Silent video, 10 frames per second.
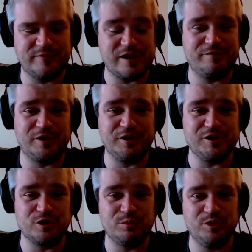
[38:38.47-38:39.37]
They are fairly
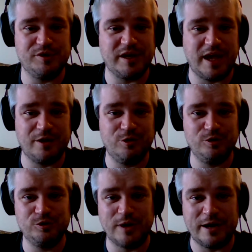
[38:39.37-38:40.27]
durable. They can
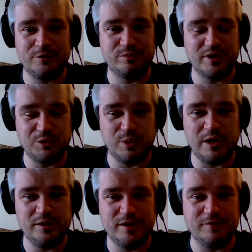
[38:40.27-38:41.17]
hold ground pretty
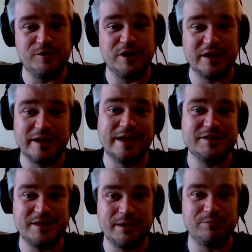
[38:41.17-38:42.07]
well if you can
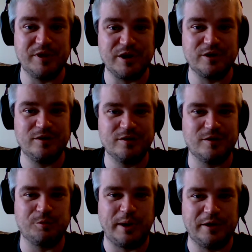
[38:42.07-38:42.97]
get them there
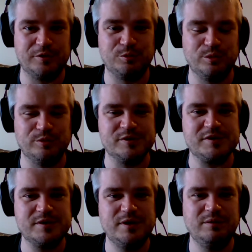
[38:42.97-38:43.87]
around the
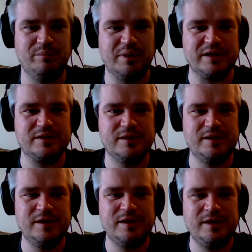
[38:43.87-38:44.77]
ruins. But
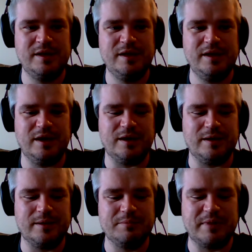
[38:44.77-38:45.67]

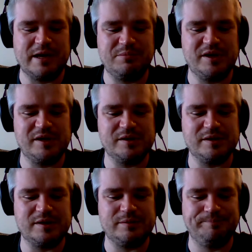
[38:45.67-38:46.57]
in my opinion,
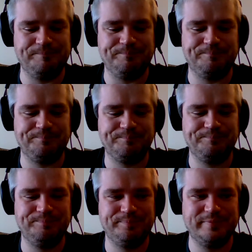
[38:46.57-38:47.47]
I
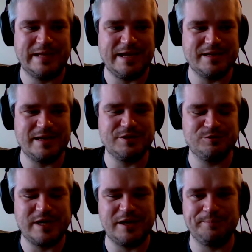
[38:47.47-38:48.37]

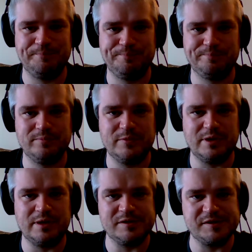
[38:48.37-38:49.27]
don't take them,
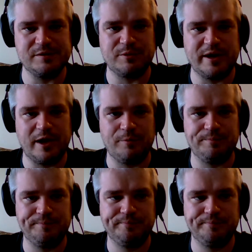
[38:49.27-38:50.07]
honestly, right now.